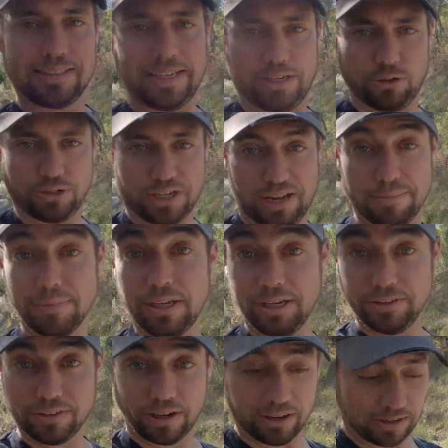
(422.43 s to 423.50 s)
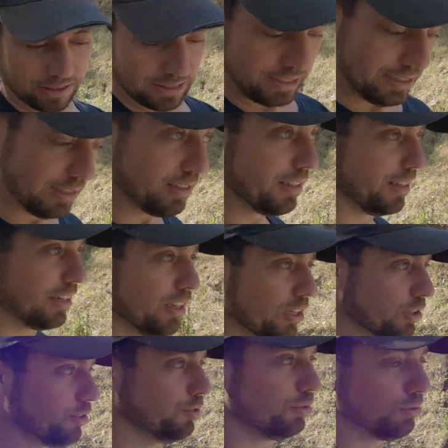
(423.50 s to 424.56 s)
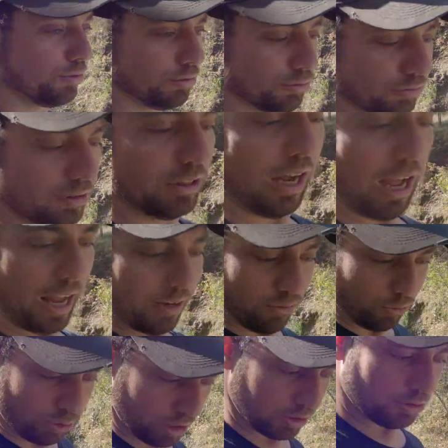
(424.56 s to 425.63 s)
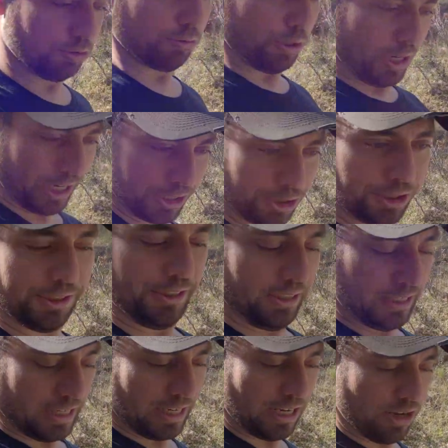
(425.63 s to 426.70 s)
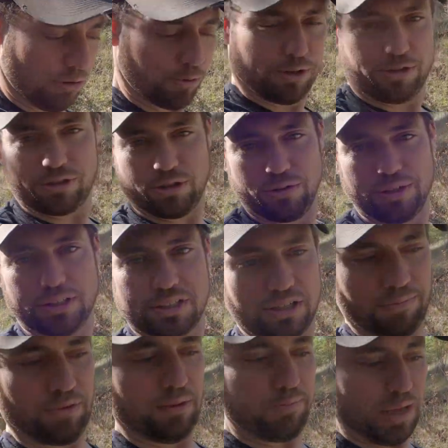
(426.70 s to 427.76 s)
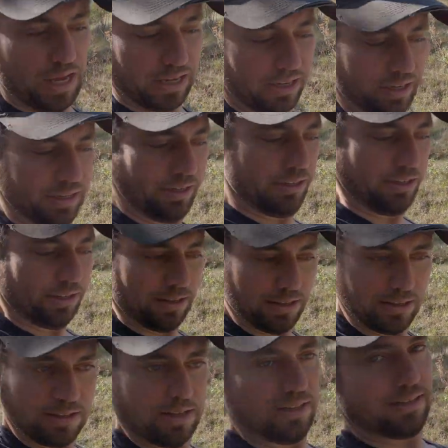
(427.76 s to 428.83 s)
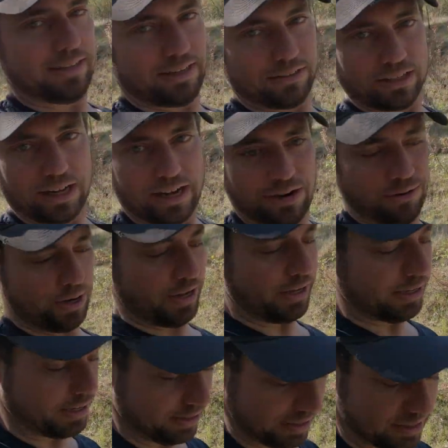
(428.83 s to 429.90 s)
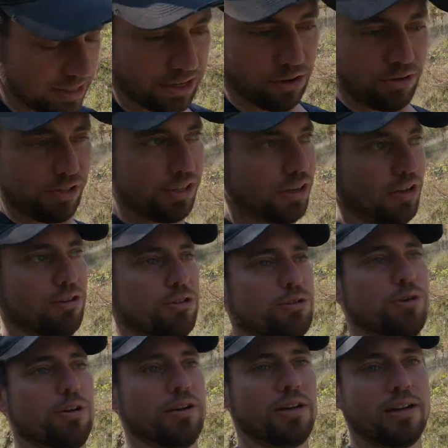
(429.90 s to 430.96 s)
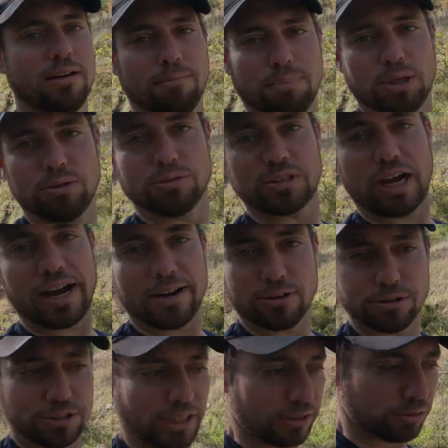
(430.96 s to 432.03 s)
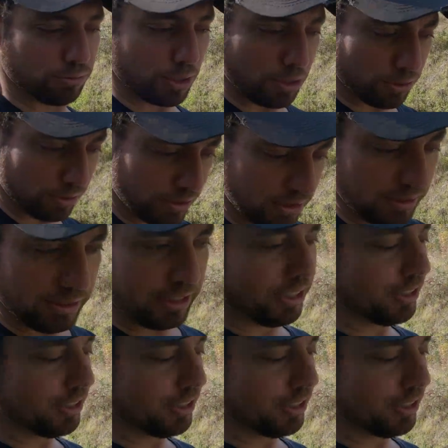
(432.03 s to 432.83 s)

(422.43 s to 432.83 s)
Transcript: Take your time getting there. You do not want to rush when you're towing something big down the highway. That's how you see all those blown tires down the road.